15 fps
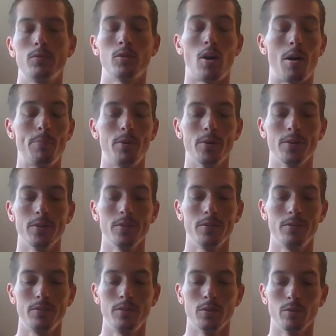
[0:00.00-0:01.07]
drop
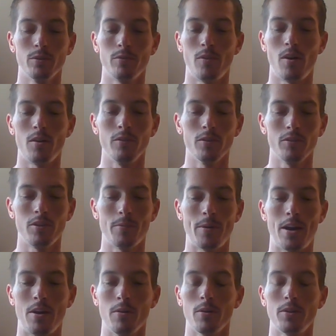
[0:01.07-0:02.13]
your revolver
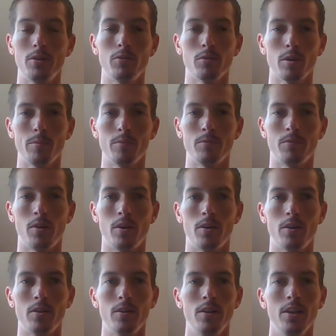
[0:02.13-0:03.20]
somehow, or you trip and
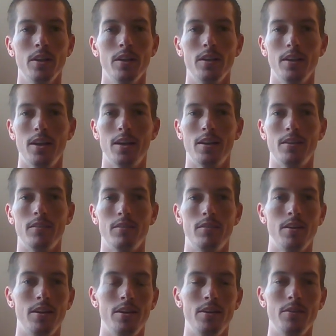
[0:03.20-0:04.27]
fall, and
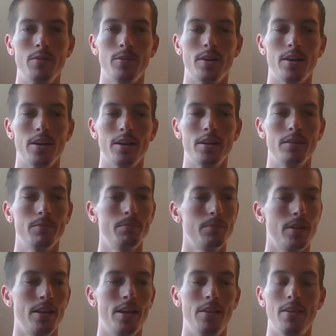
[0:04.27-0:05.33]
say you
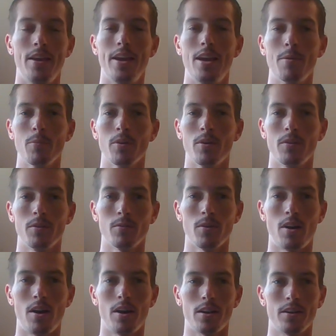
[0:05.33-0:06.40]
hit the hammer on a
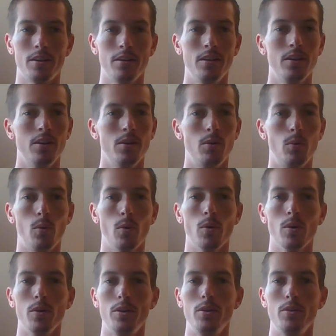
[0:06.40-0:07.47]
rock,
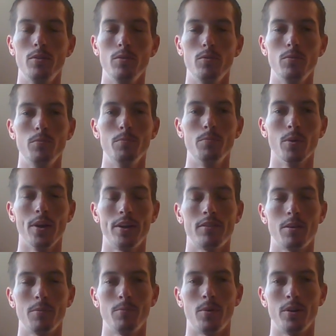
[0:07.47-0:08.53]
or you break
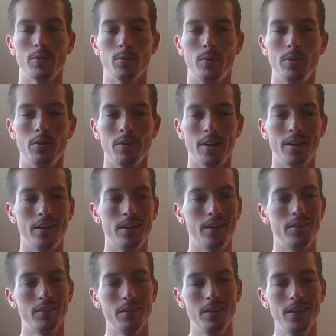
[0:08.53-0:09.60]
something on your wheel gun,
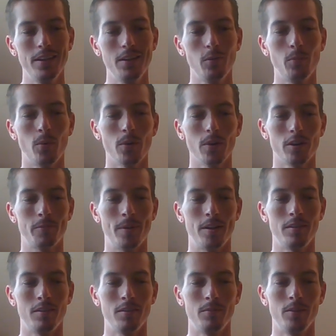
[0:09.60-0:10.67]
it's a little more
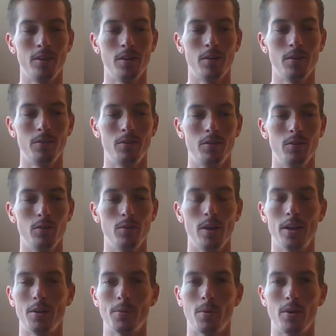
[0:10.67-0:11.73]
expensive to go to
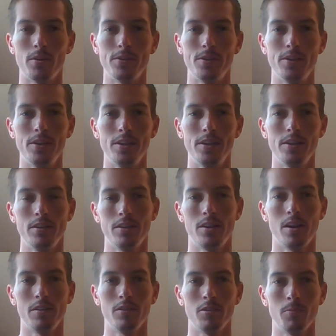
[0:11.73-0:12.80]
a quality
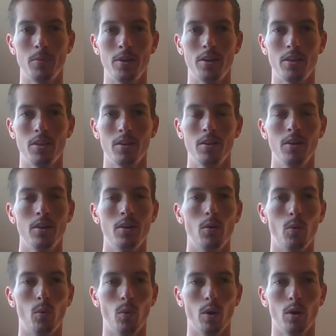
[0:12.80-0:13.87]
gunsmith
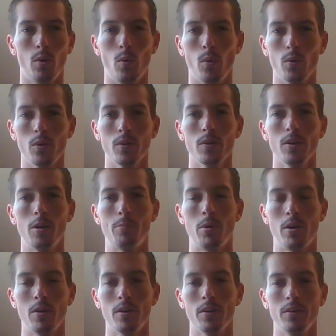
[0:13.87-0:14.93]
or order a
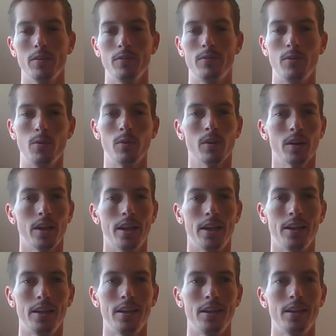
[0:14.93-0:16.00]
part for
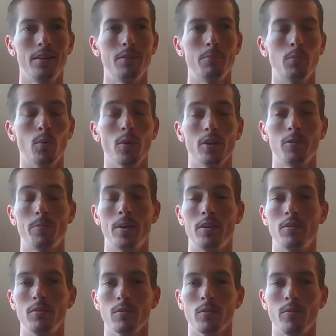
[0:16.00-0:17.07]
a more
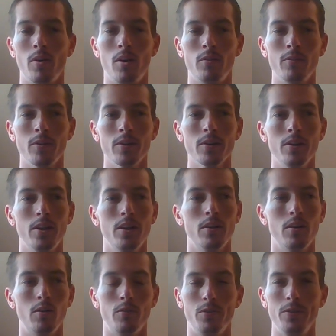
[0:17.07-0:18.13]
expensive revolver.
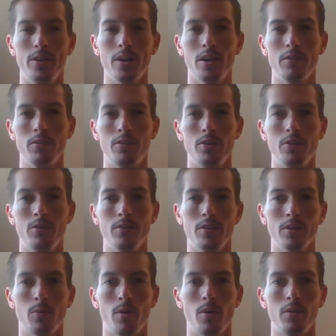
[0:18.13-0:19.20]
Hopefully you guys are choosing
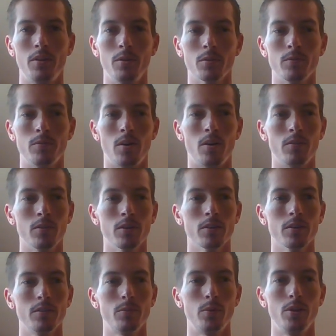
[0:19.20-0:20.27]
a quality
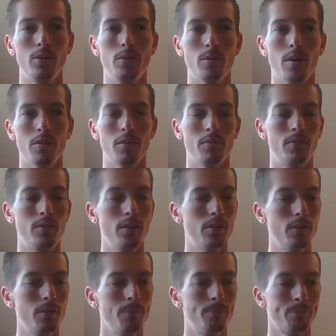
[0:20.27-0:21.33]
revolver when you go out in the
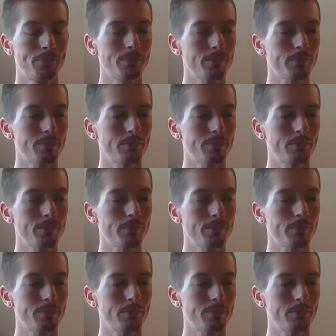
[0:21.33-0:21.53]
field.